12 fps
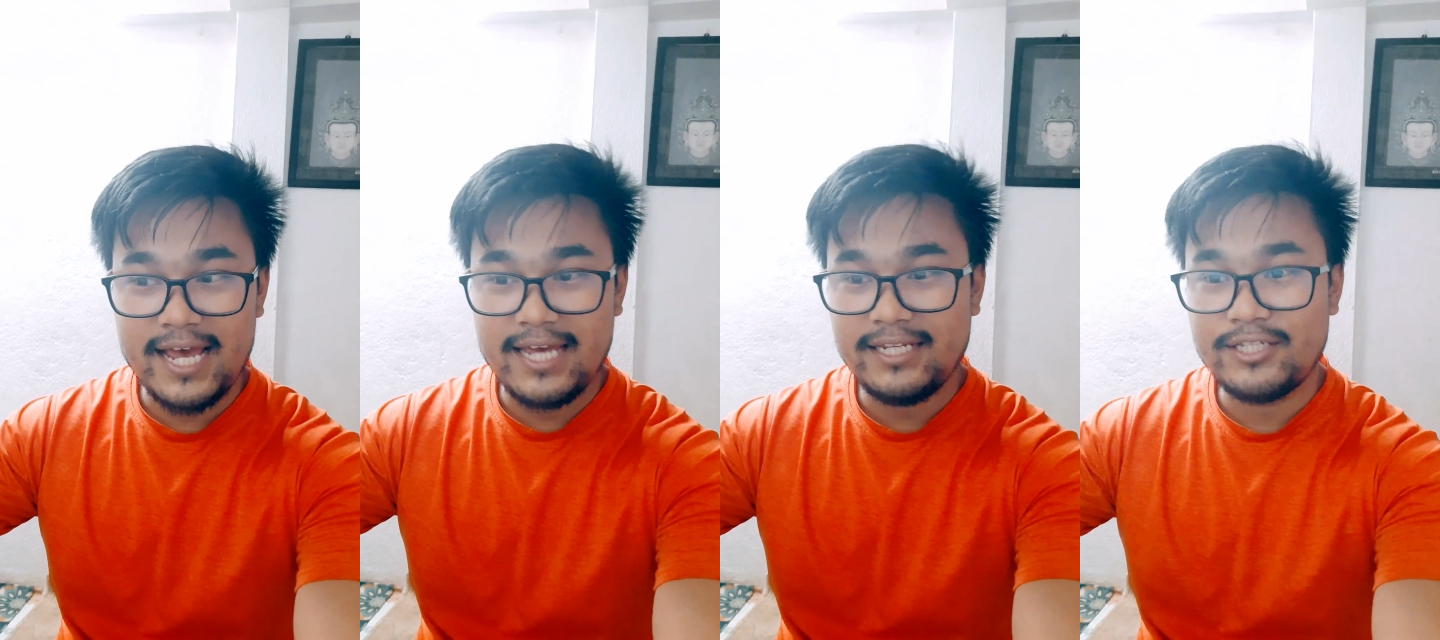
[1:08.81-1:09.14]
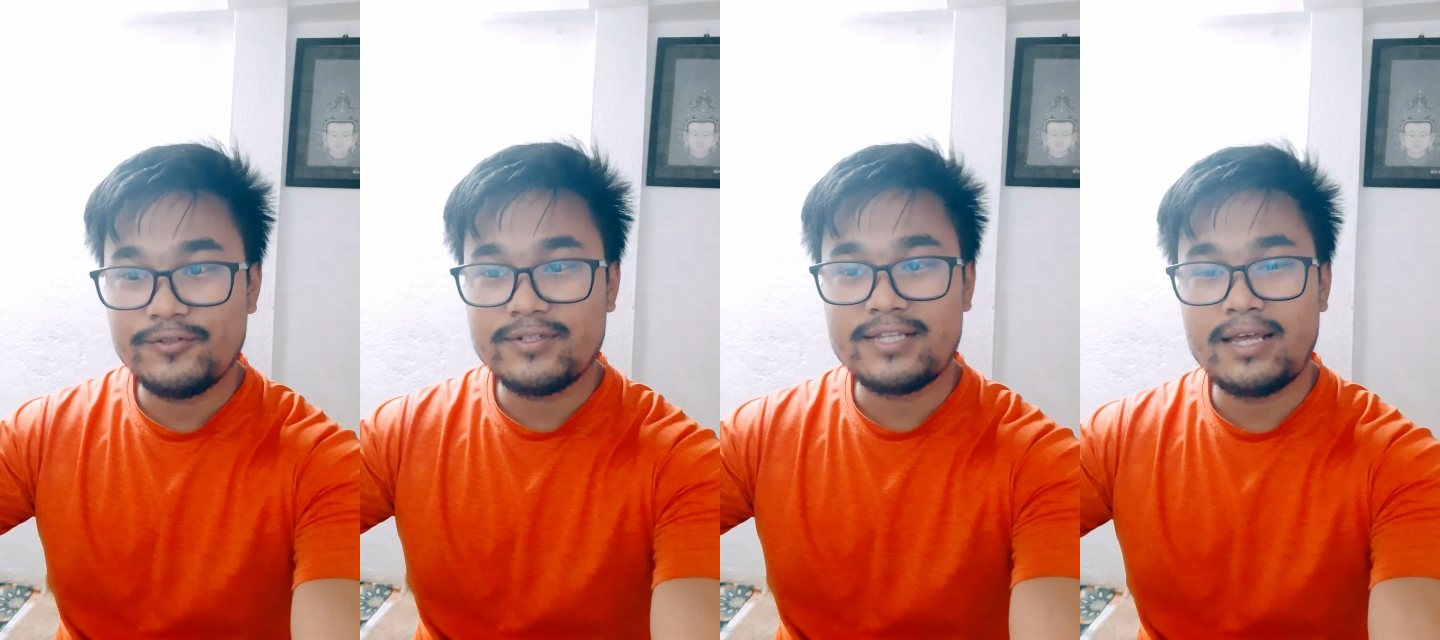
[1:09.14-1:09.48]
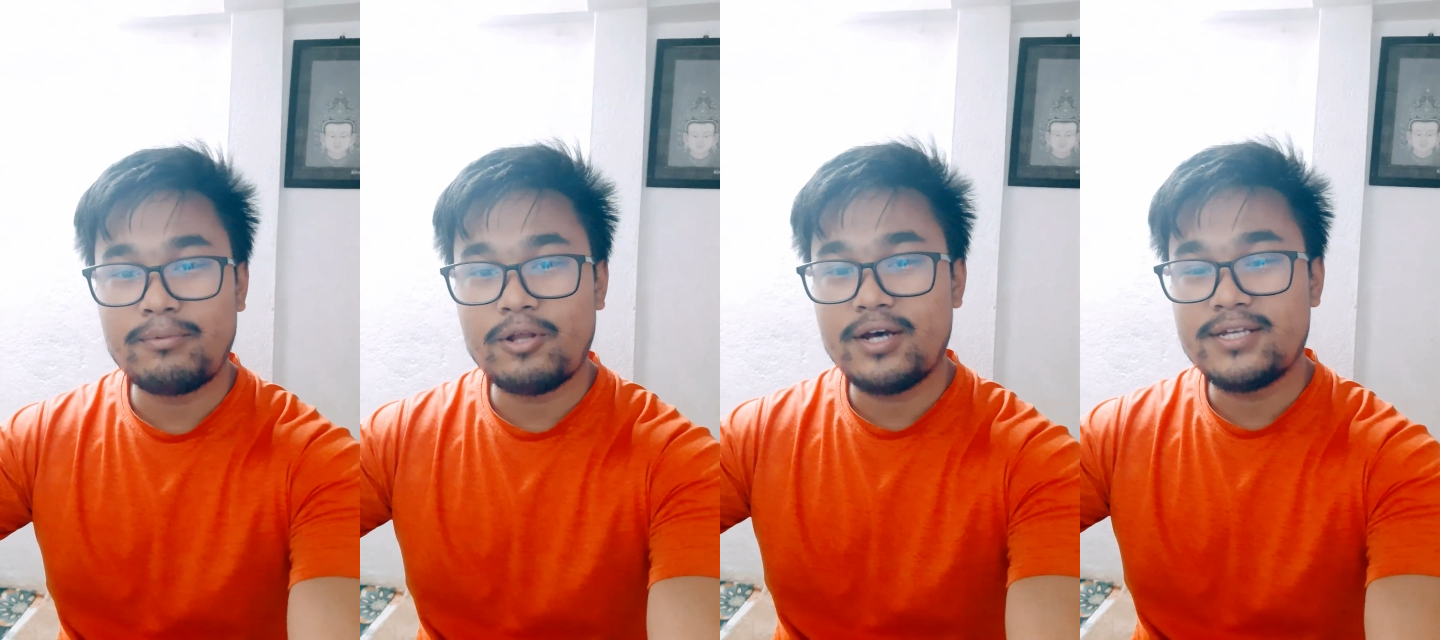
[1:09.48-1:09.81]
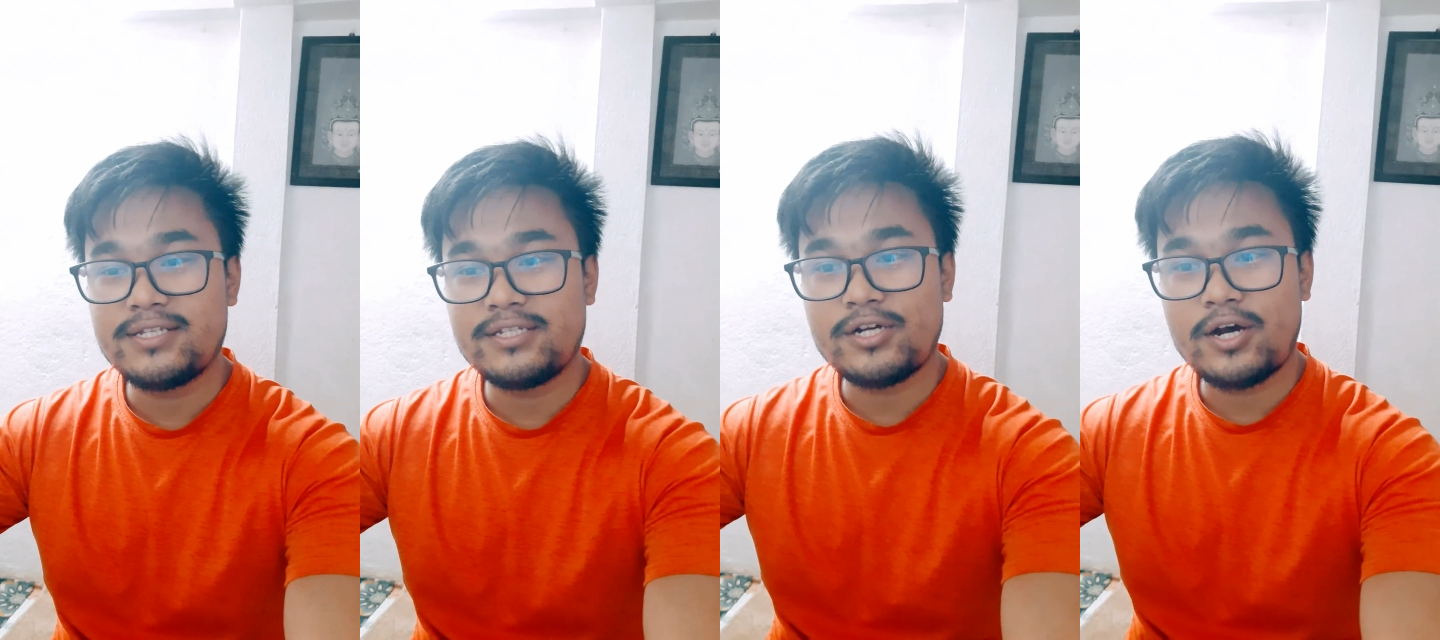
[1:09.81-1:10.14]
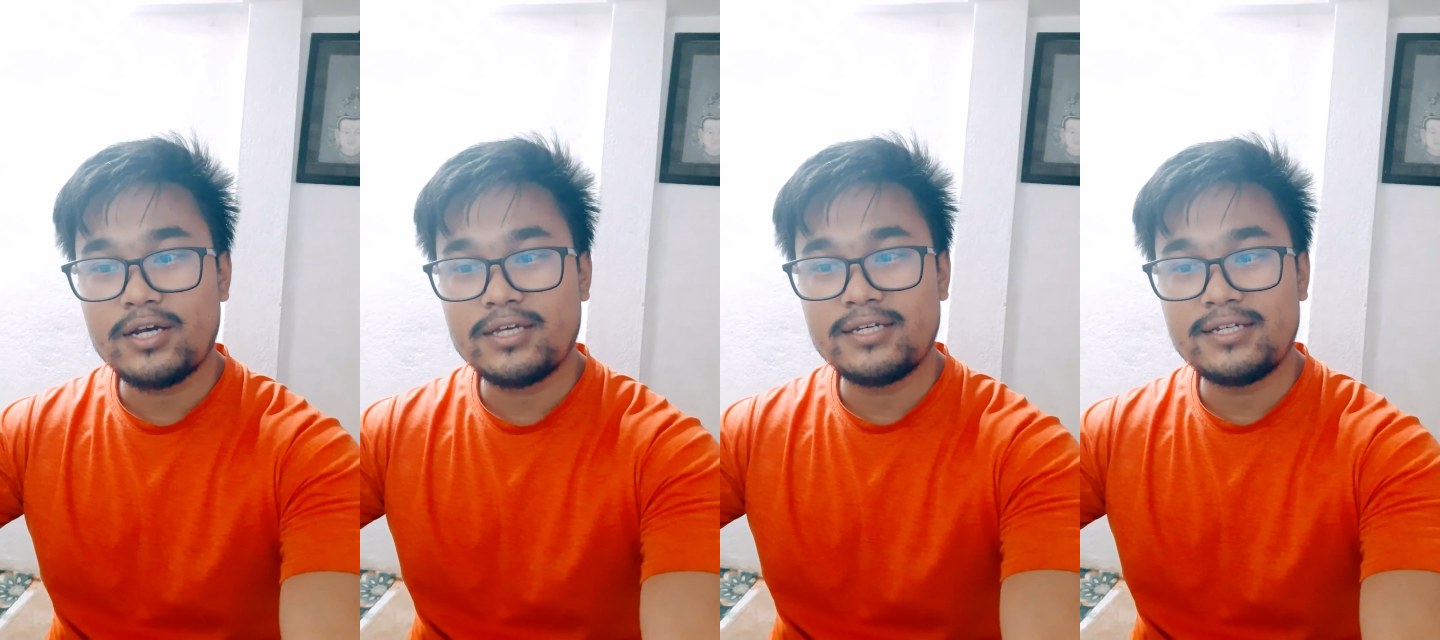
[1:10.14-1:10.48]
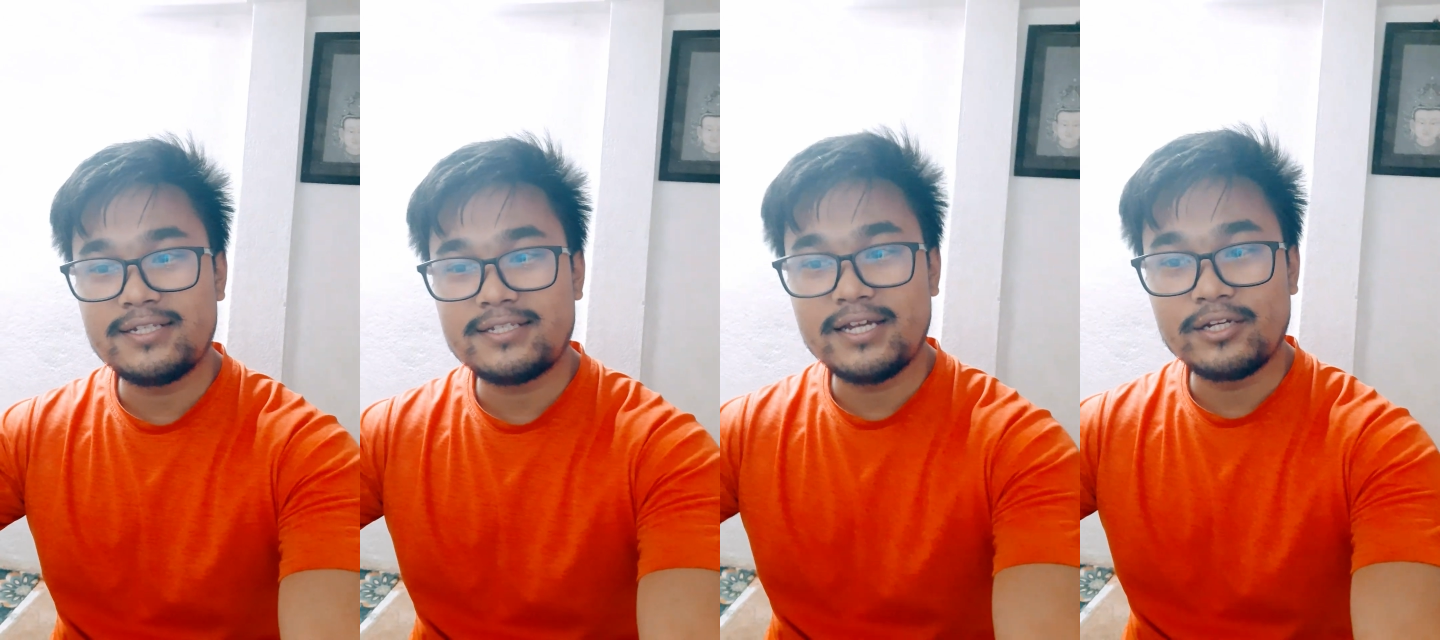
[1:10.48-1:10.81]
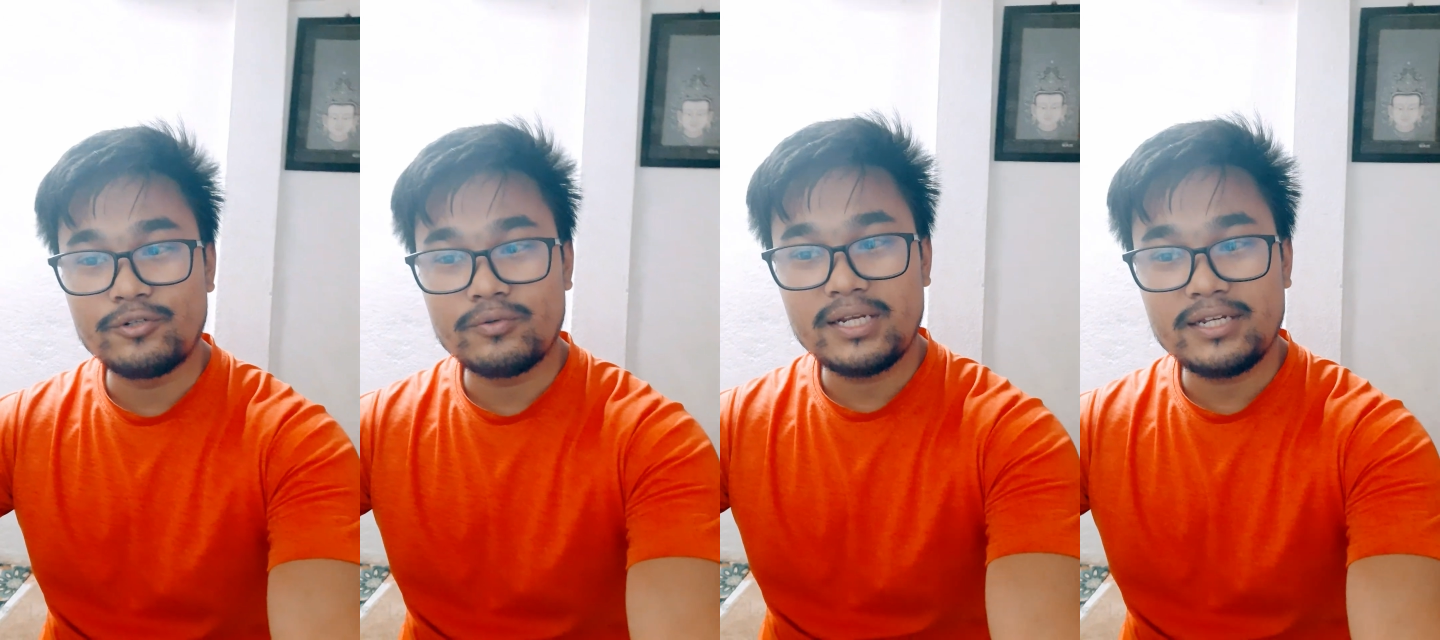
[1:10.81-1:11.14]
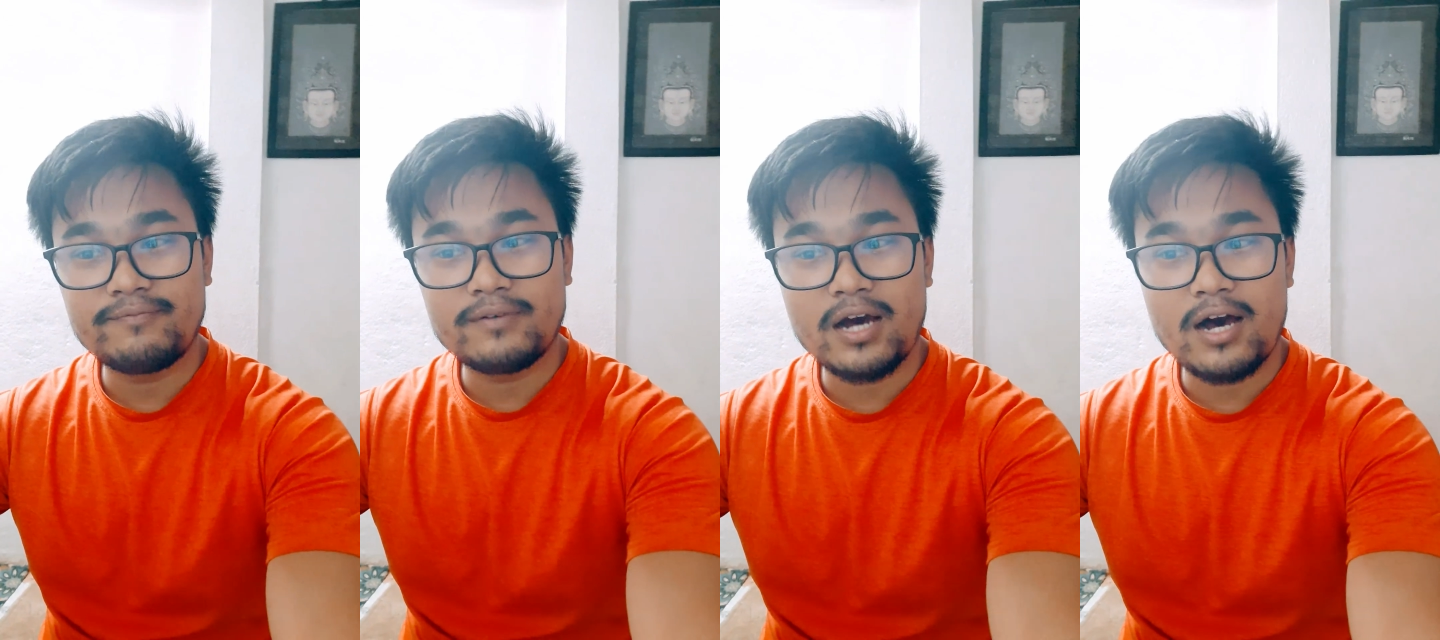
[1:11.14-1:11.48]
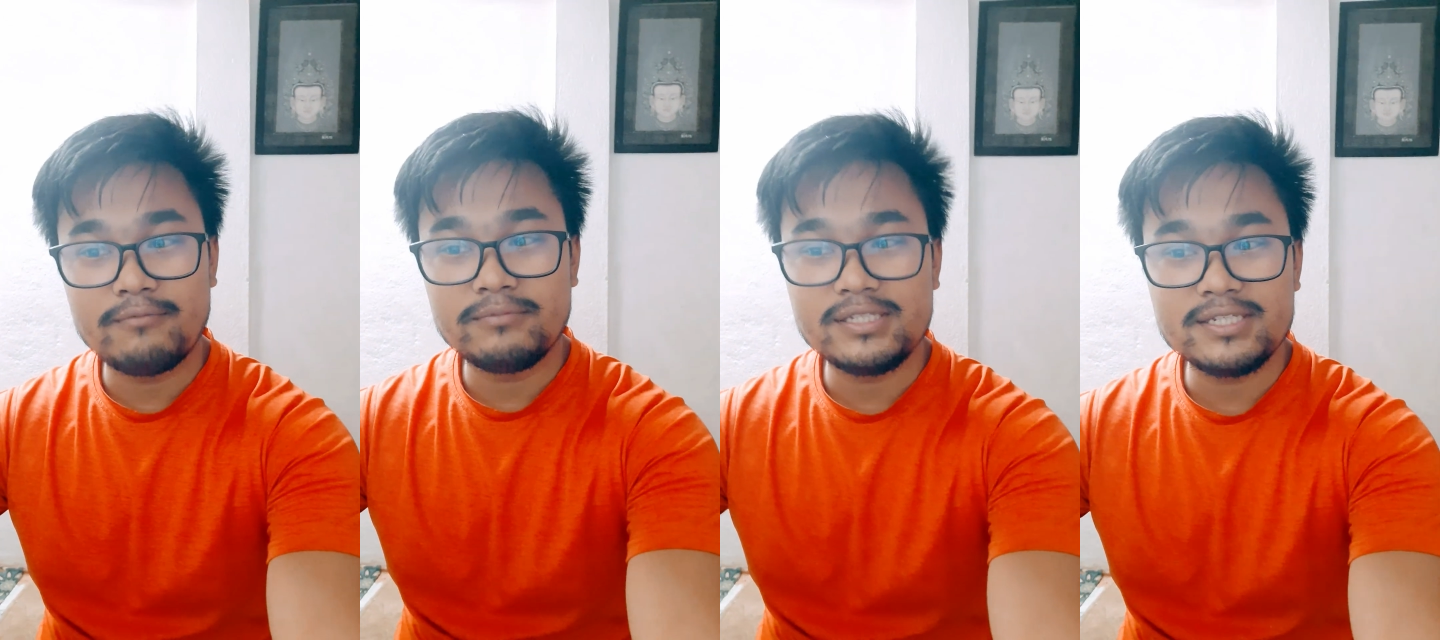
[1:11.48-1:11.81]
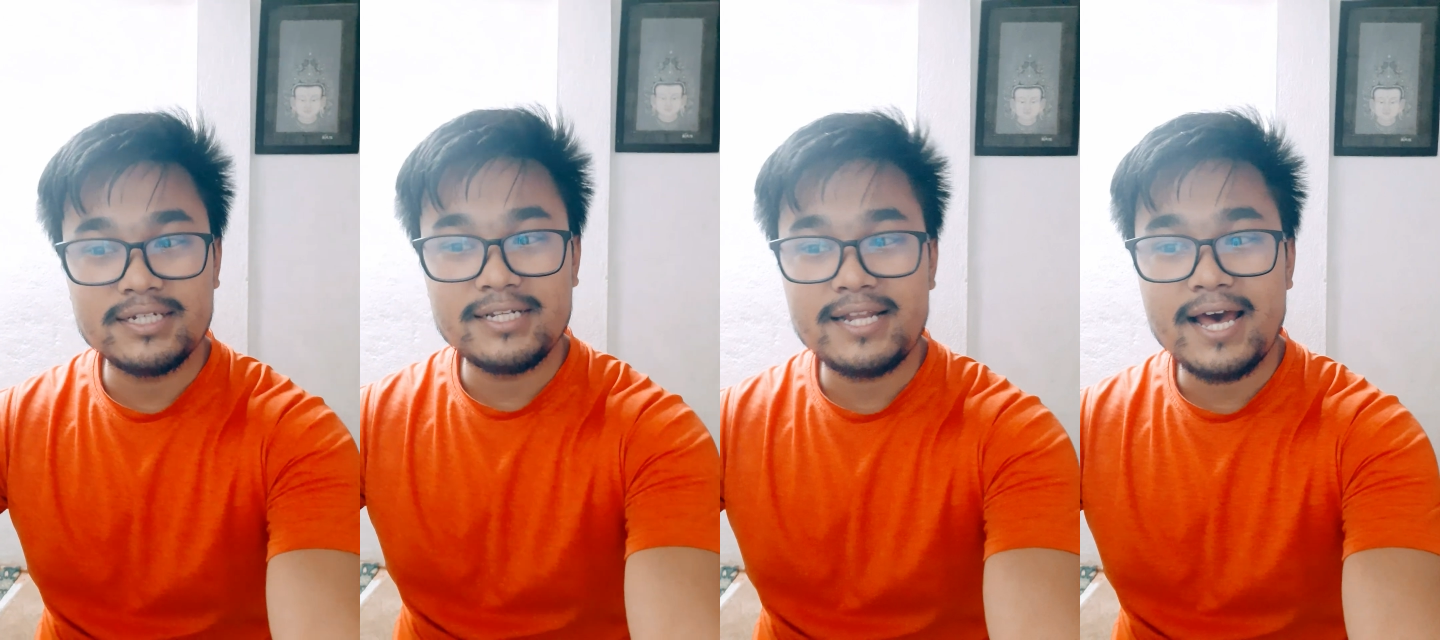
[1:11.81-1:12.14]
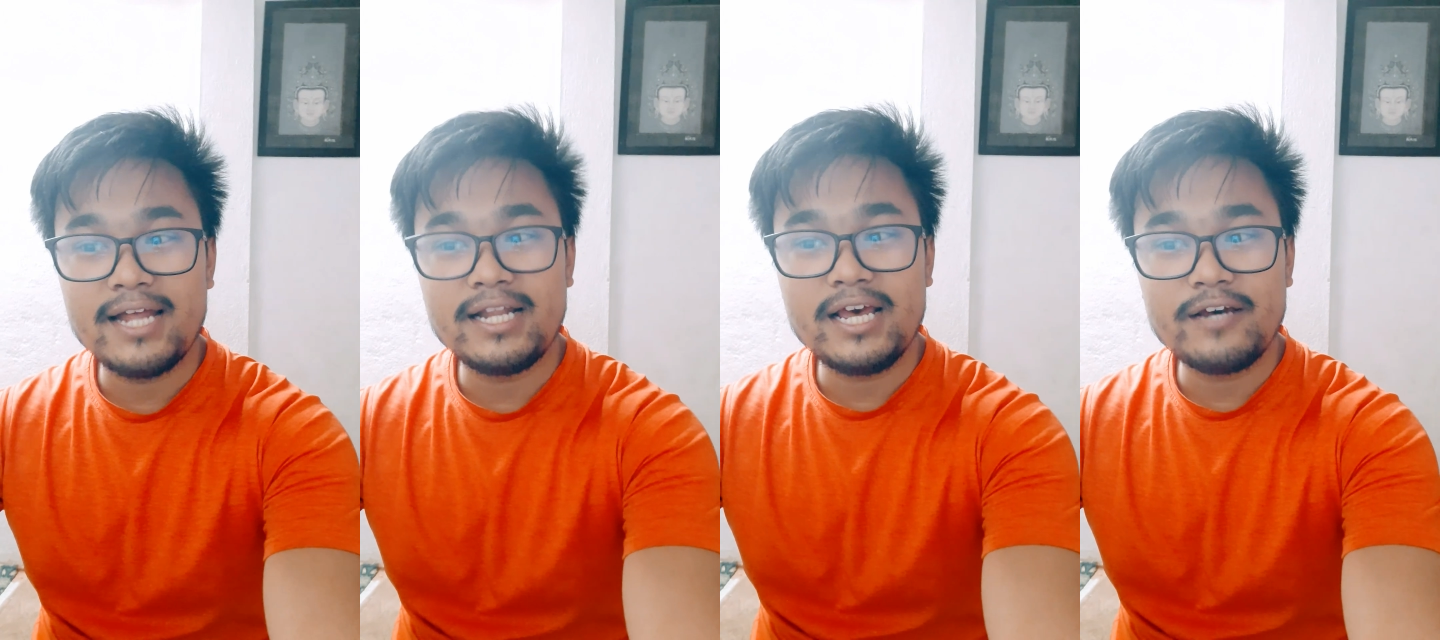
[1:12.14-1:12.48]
aid to stabilize the Turkish and Greek governments in an